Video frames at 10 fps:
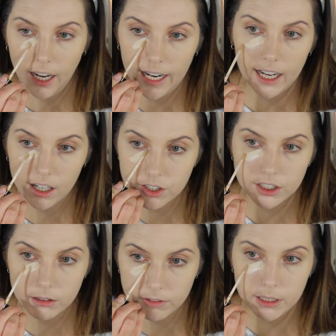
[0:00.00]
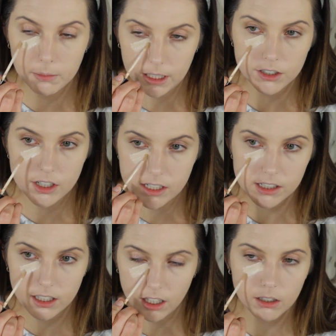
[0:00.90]
I actually
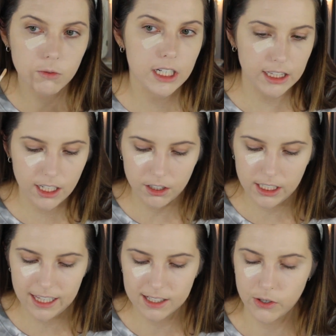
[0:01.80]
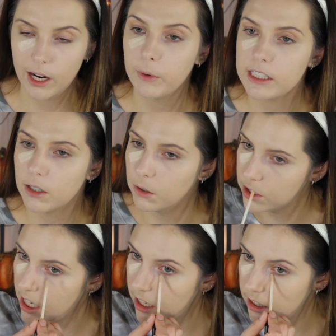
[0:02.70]
repurchased another one the other day. That's why I went to
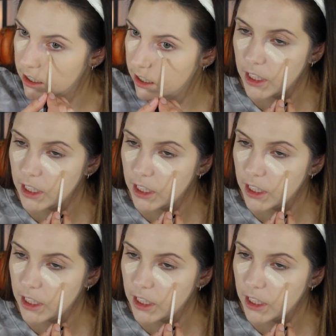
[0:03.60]
Ulta.